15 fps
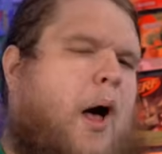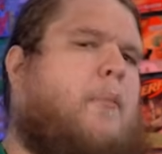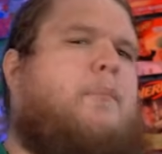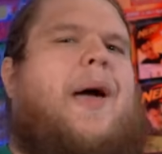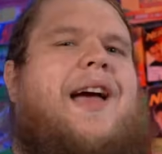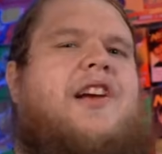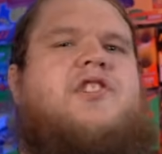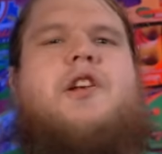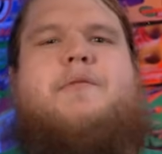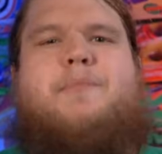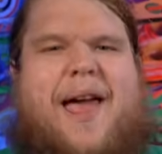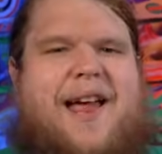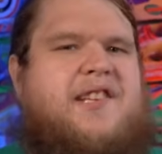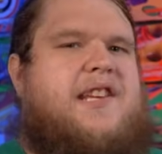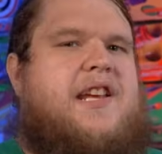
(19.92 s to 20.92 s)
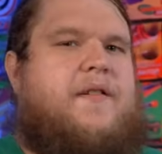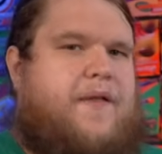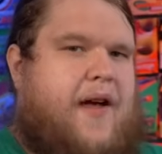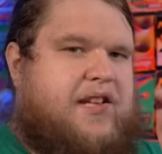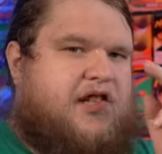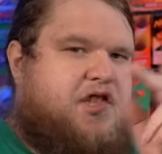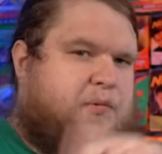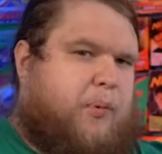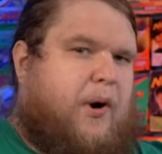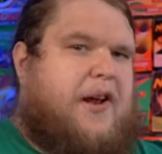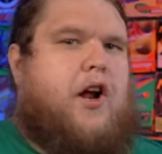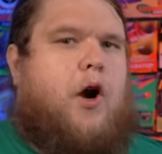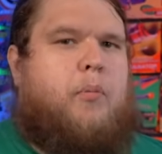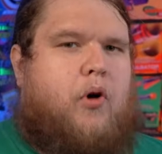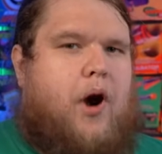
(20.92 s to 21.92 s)
pump action magazine fed
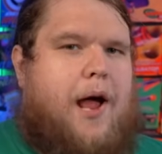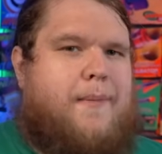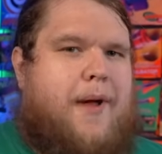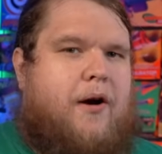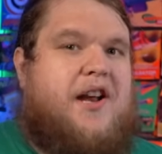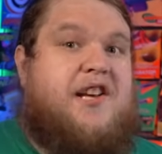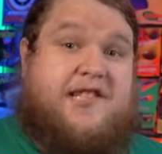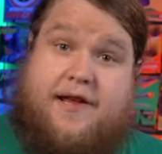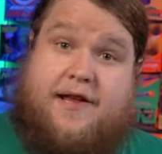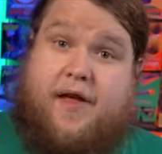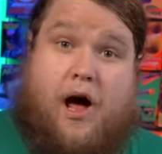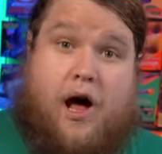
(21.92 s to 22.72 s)
Springer primaries in the